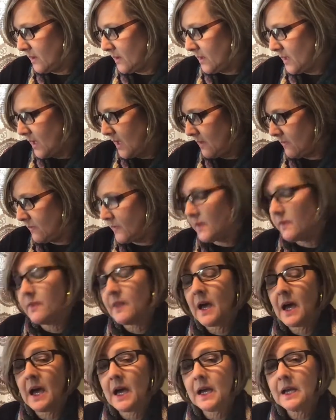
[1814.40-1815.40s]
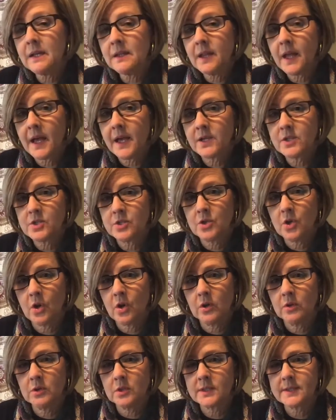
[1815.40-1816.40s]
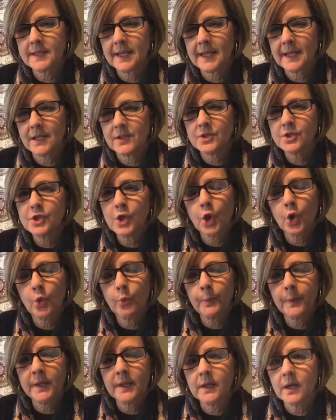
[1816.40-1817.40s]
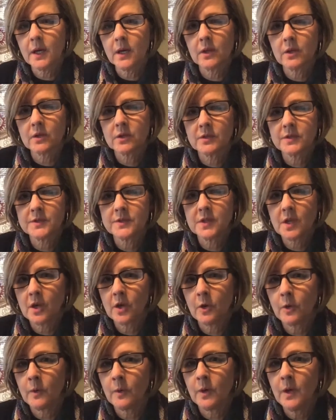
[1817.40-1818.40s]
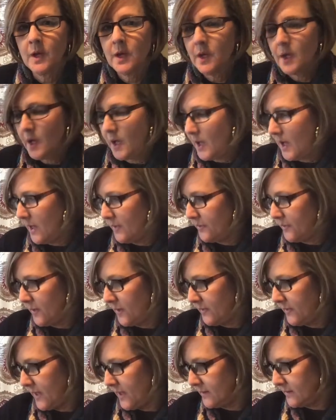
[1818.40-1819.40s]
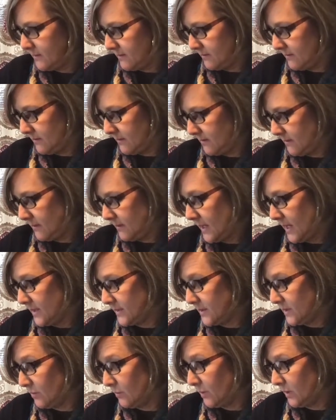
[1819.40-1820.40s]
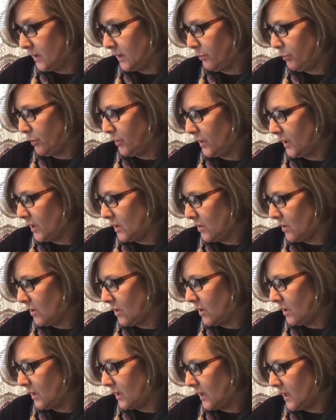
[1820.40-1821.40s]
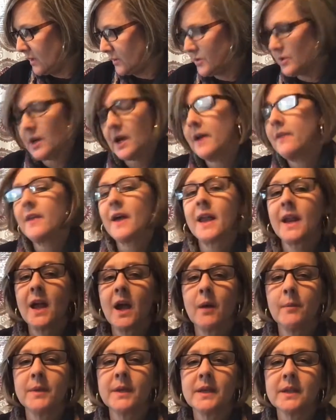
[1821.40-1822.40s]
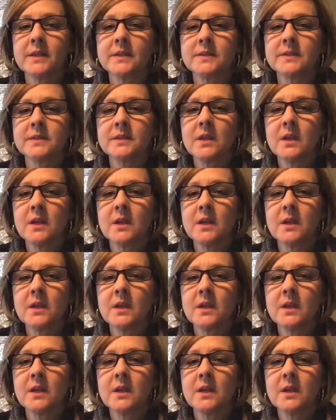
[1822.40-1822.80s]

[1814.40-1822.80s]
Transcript: and then the eyelash yarn looks like a taupey color, so I thought that's a really pretty yarn. I'll try that out because